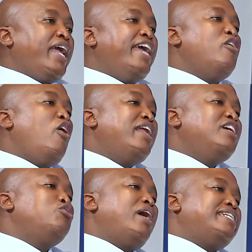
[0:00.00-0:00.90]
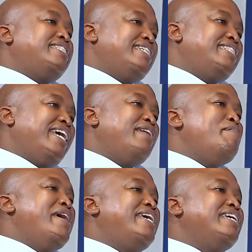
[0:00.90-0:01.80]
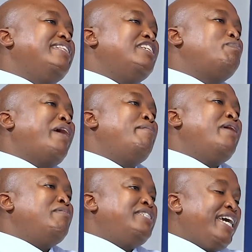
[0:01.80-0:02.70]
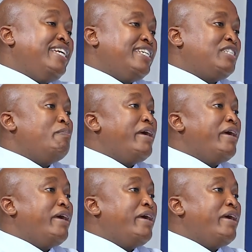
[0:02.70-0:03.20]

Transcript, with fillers: in order to assist in making these premium changes